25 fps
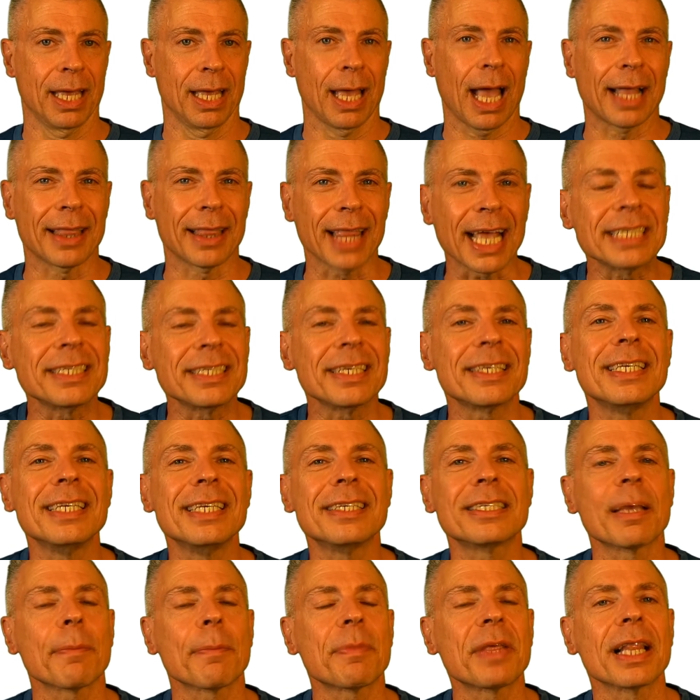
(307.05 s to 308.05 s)
I'd like to see
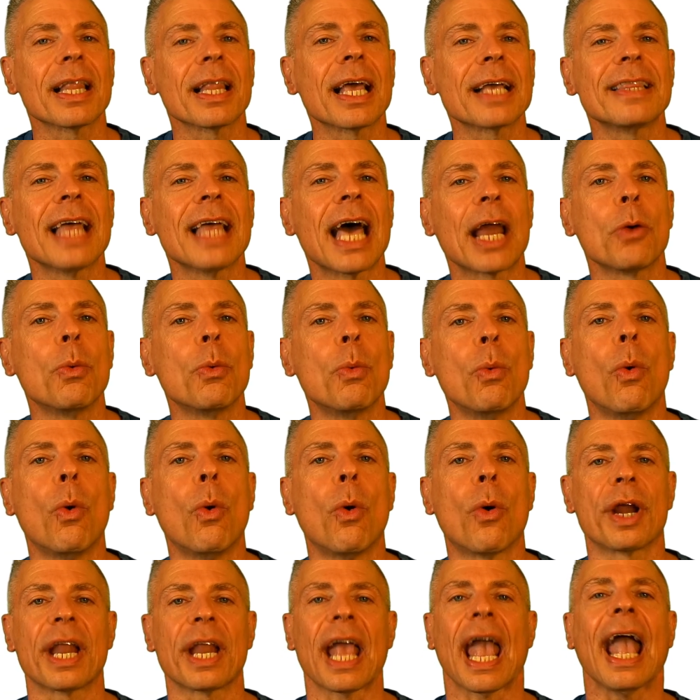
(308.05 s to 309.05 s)
something like that
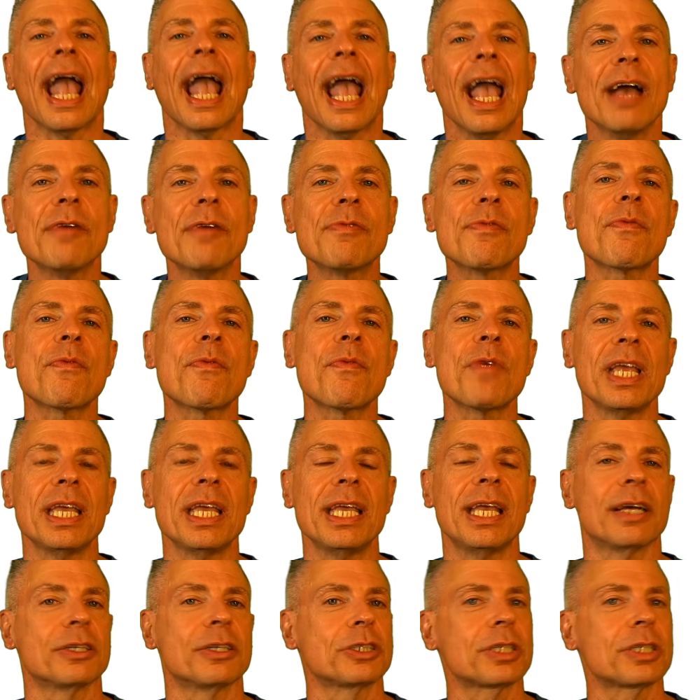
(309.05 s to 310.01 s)
award every year,